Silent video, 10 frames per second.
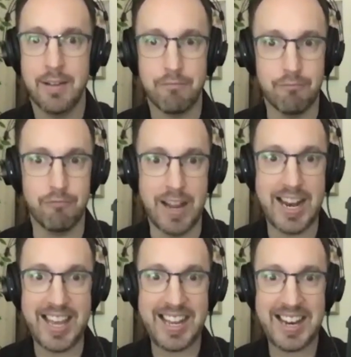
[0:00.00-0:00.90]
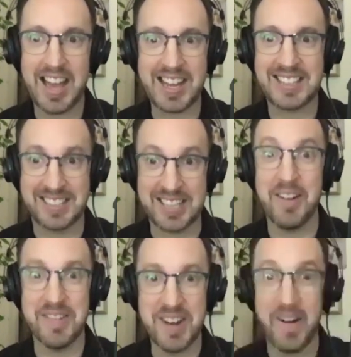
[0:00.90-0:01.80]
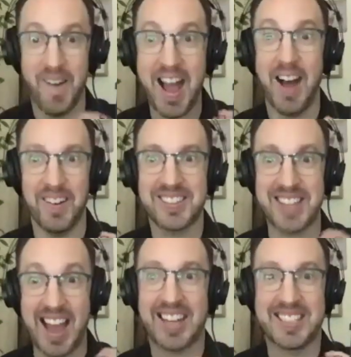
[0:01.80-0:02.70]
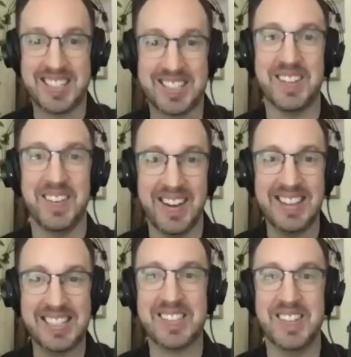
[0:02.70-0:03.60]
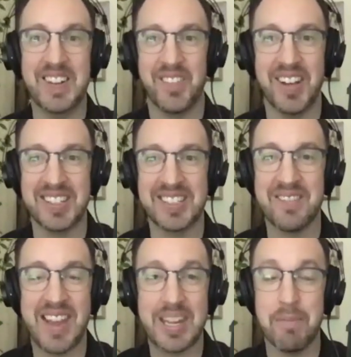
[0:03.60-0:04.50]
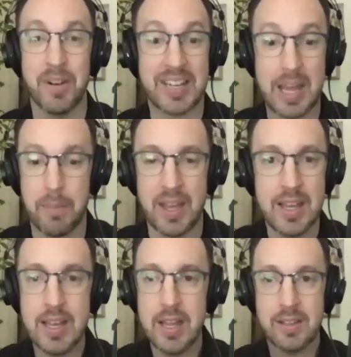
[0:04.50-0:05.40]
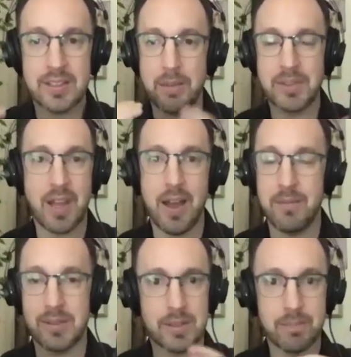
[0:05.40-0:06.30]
really? Like, I don't know what else I could do in this universe to make it more clear. But sometimes